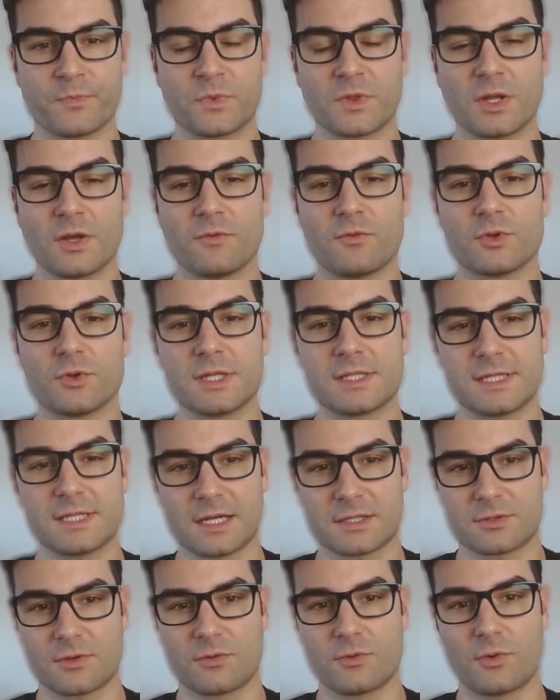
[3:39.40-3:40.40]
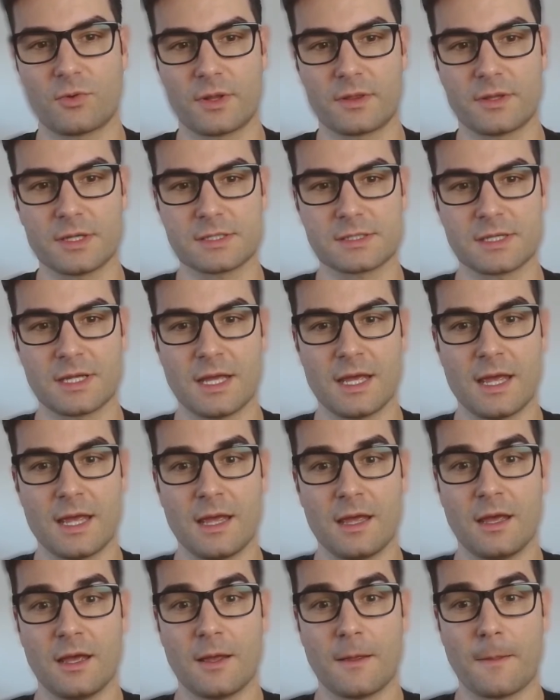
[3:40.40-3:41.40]
for the tax authorities.
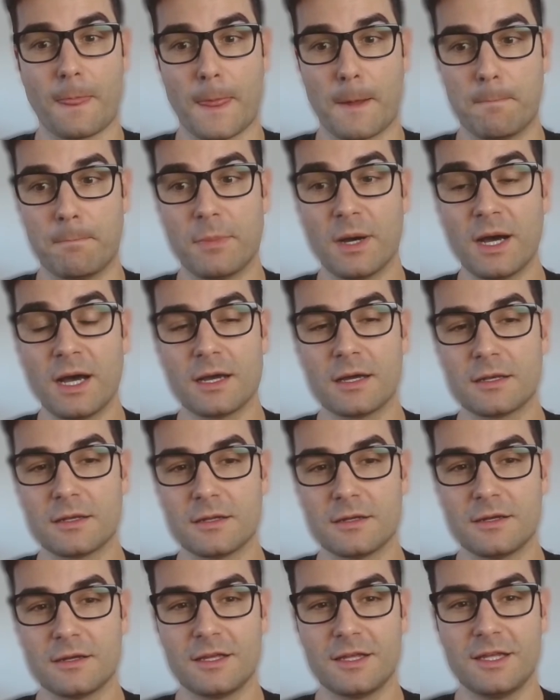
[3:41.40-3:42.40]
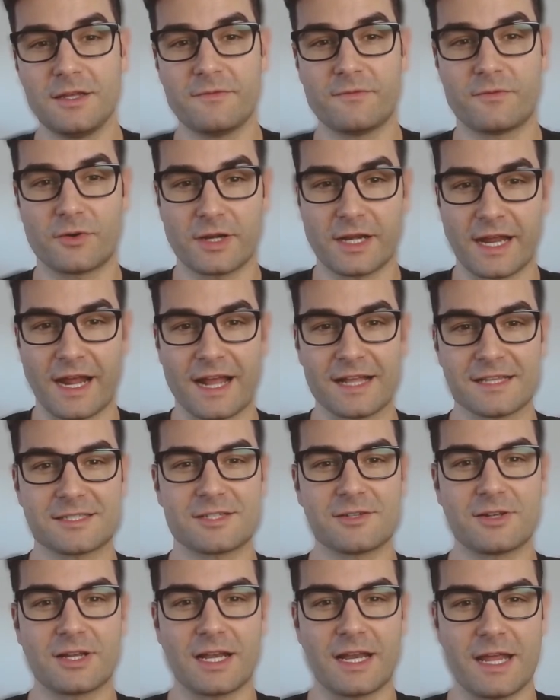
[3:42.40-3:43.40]
But he forgets
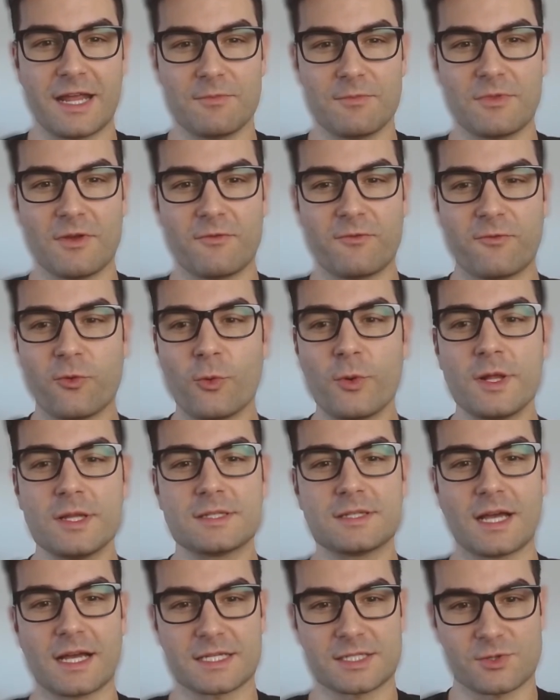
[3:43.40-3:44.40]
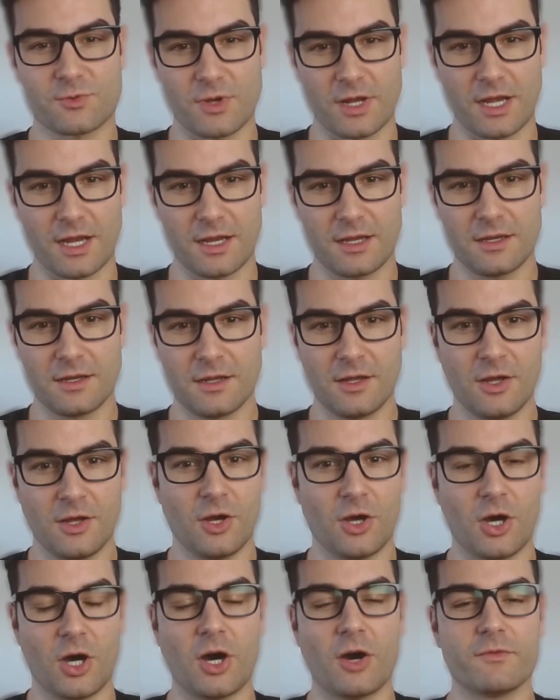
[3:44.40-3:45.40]
to claim the foreign tax credit
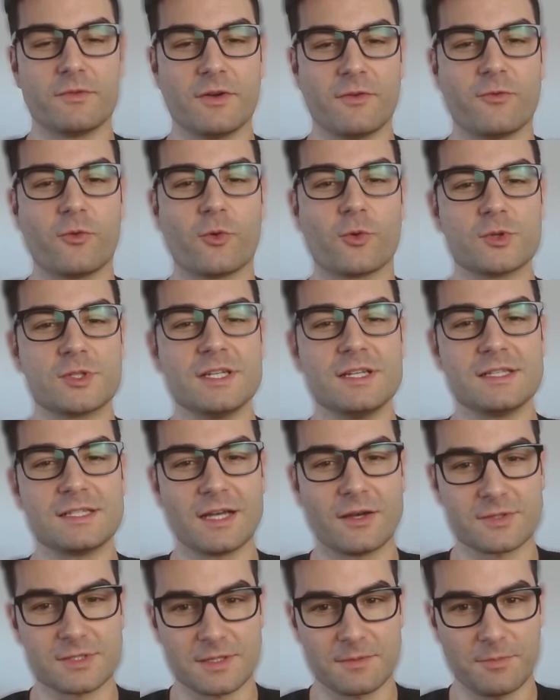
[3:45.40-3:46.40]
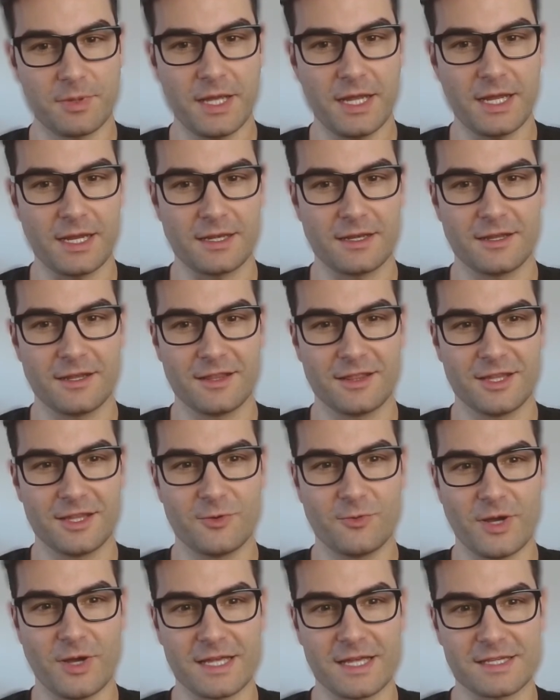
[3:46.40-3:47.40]
of the 14,000 paid in the
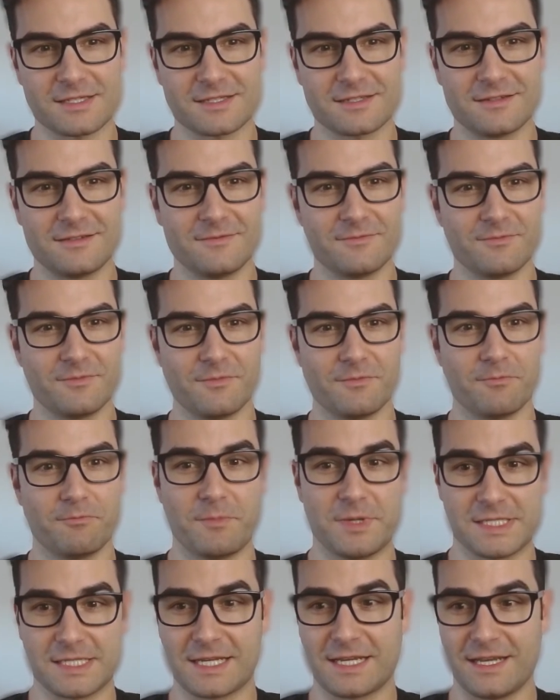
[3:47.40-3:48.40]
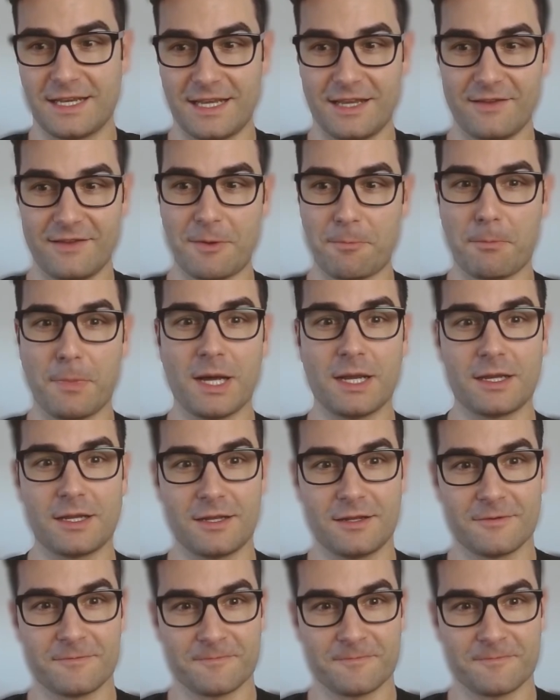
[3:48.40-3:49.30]
US, basically leaving money